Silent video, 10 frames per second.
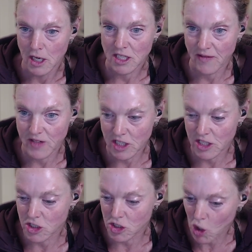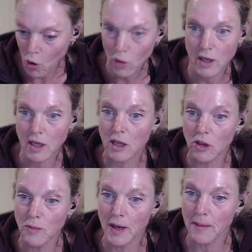because I've just totally
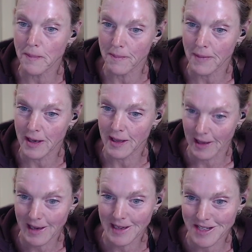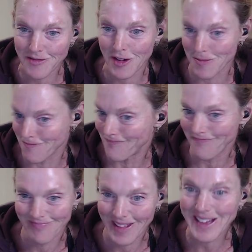killed my my legs from
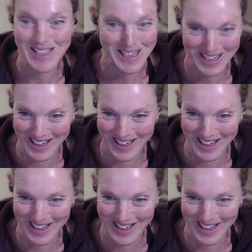leg day,